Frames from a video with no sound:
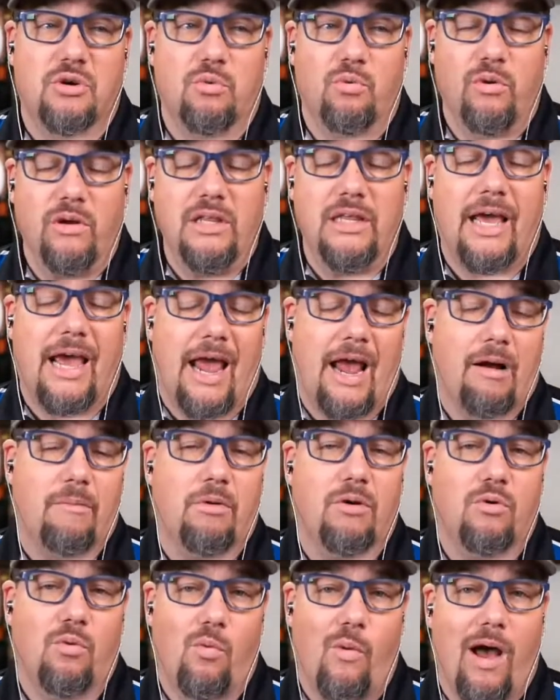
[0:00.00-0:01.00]
Really
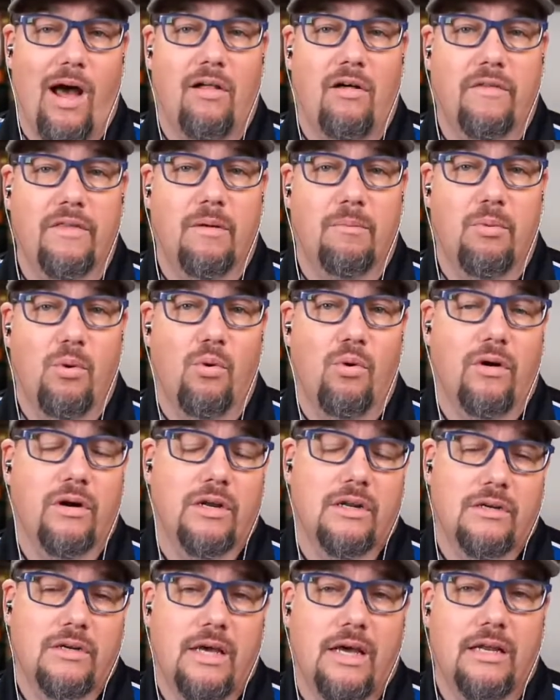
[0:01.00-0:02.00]
hammered well on the board,
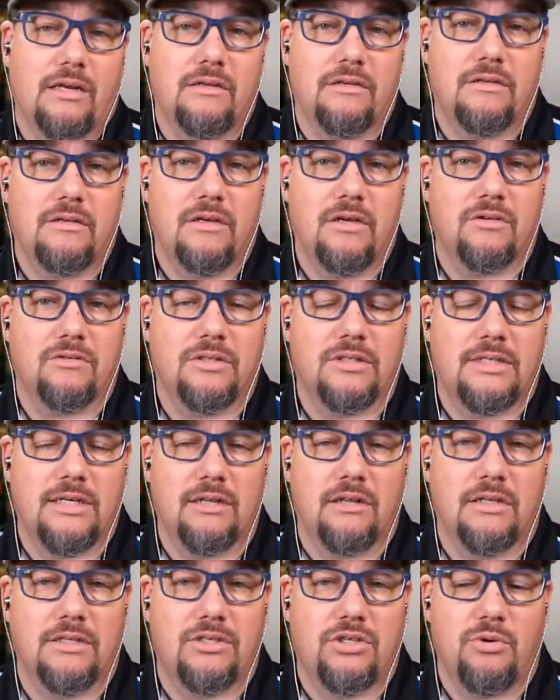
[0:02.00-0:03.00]
and you know,
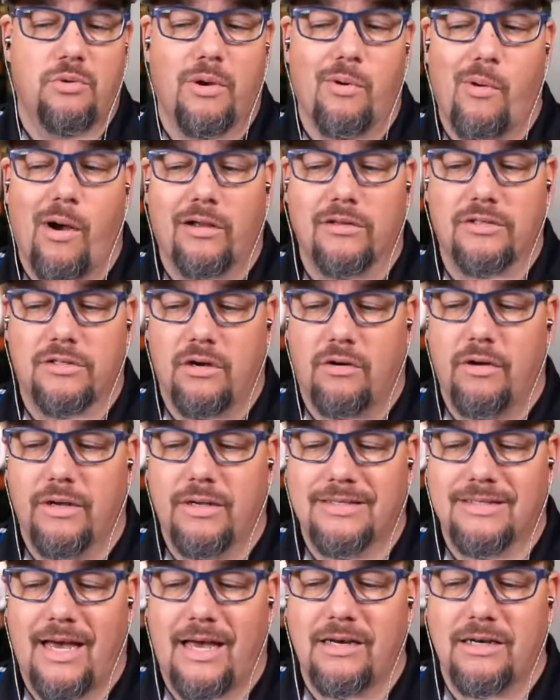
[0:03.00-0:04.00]
still is doing well. So
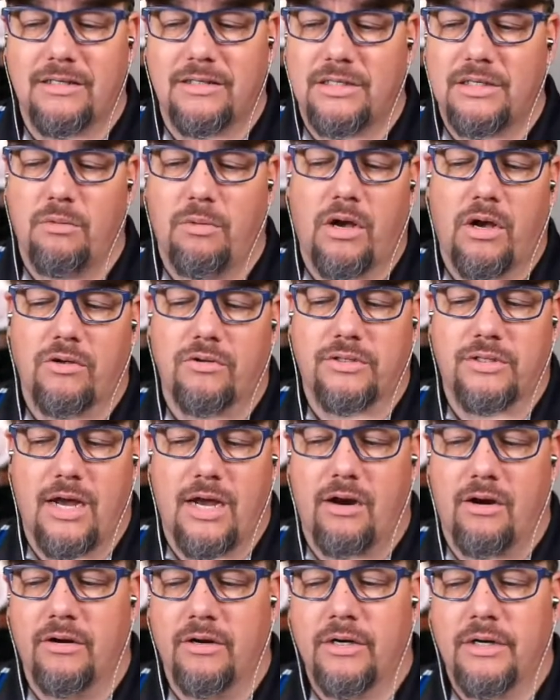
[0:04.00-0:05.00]
excited to see what goes
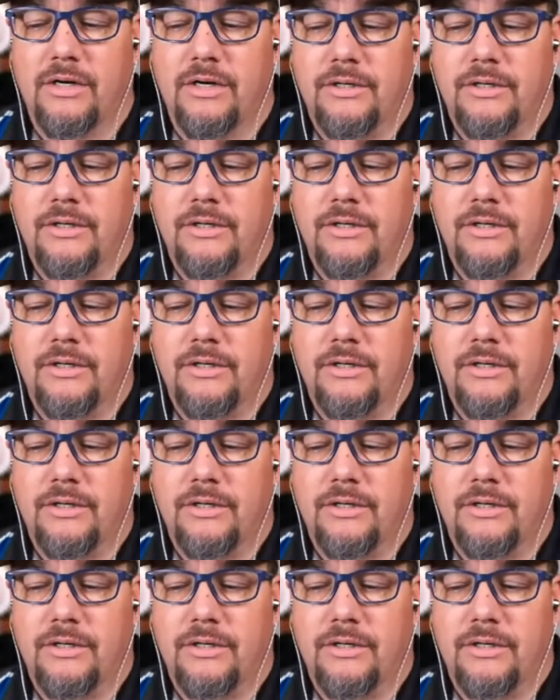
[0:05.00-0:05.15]
there.